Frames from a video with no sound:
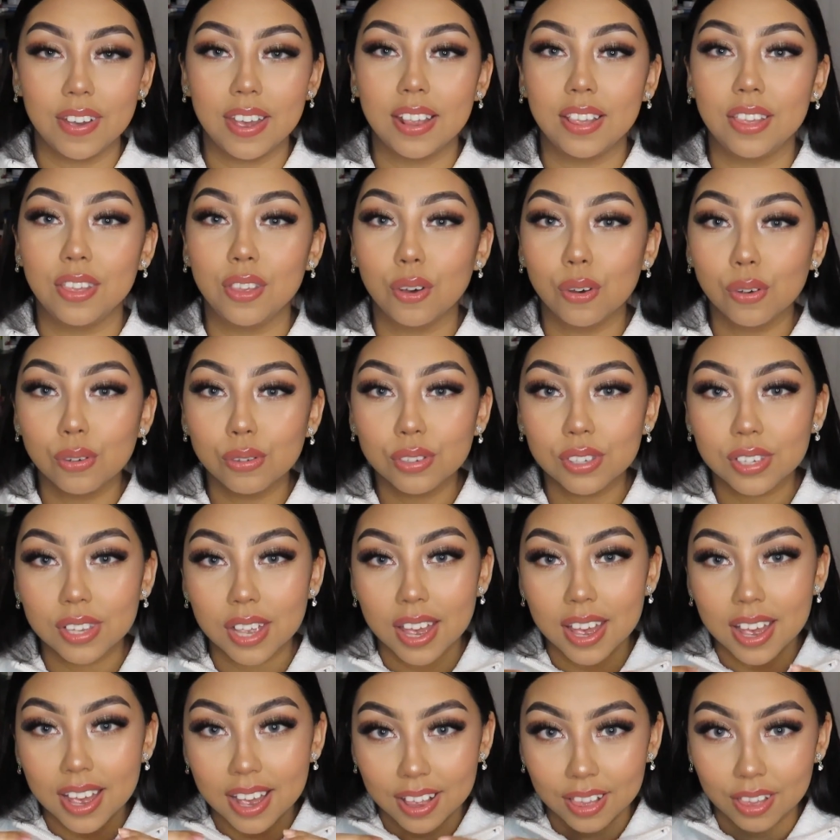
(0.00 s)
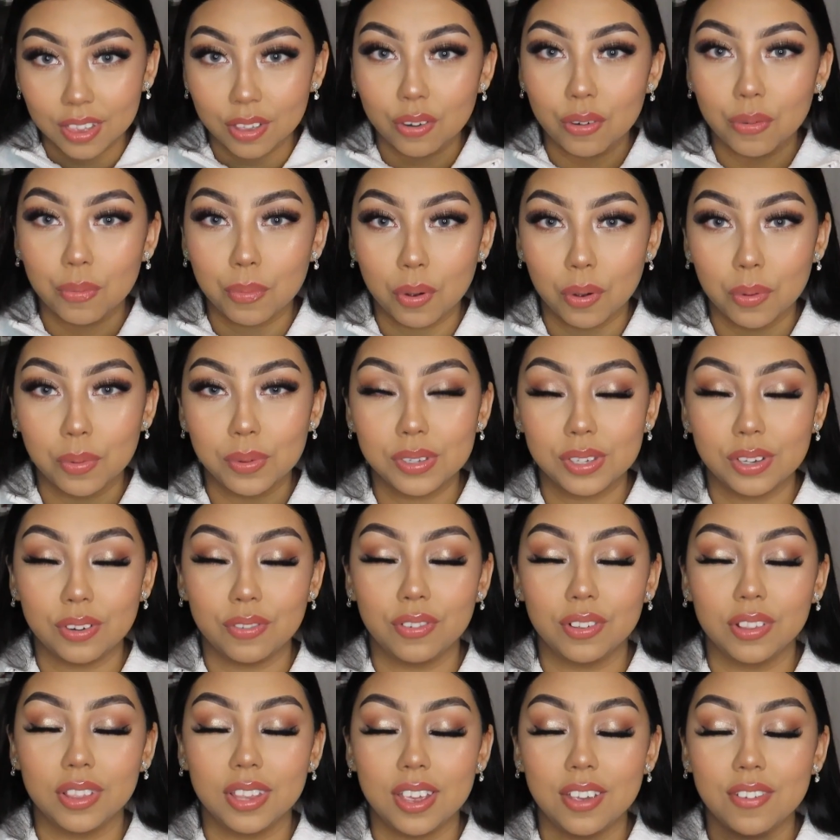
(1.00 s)
And those little moments
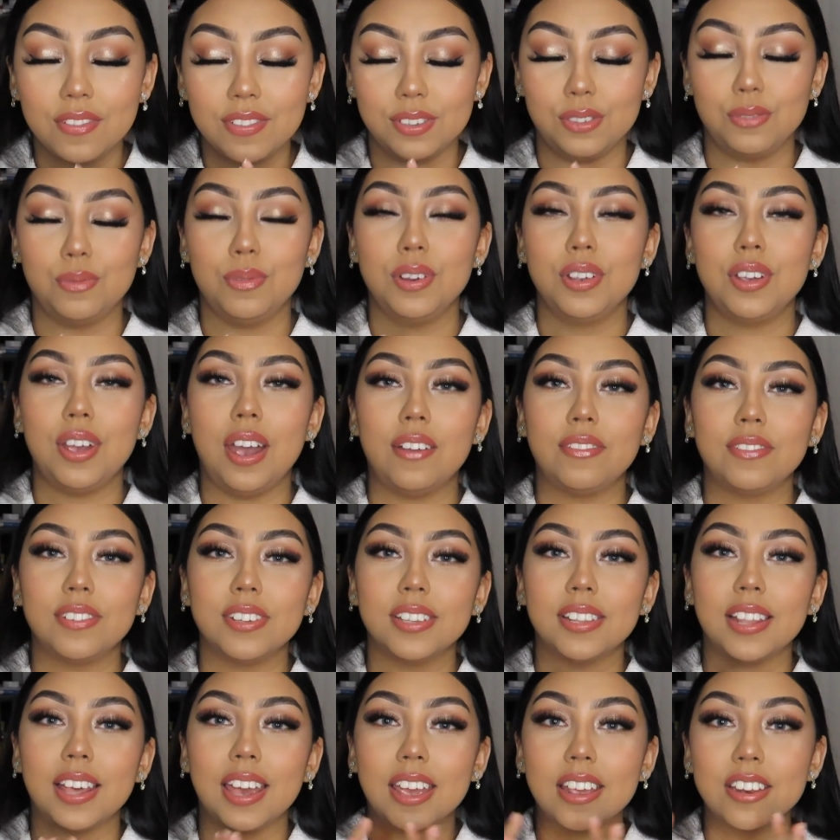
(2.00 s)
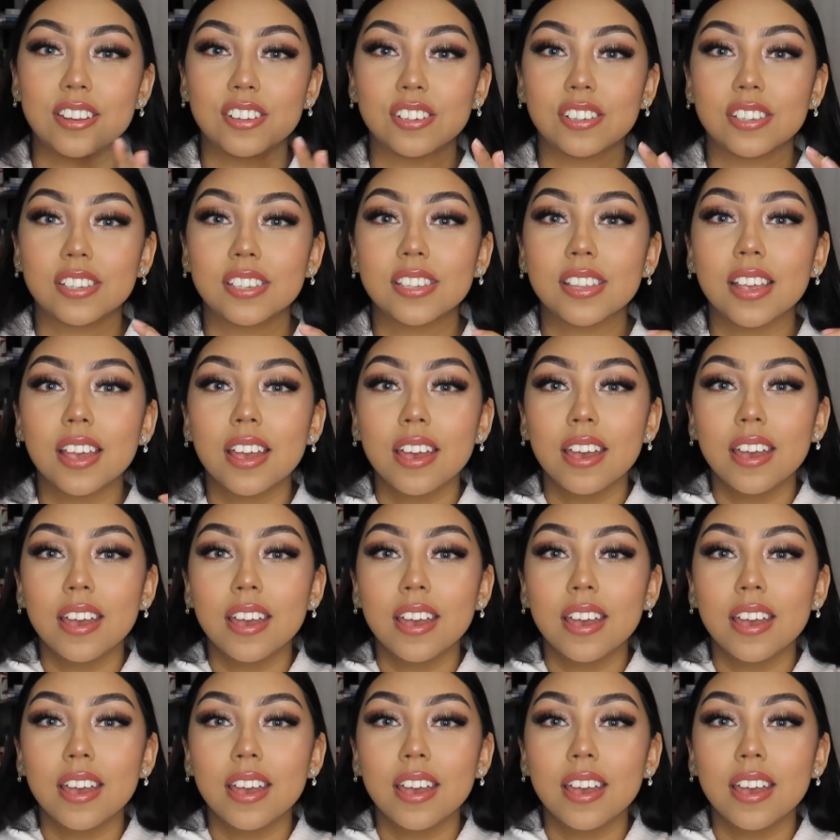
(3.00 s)
of relief is where you have to like just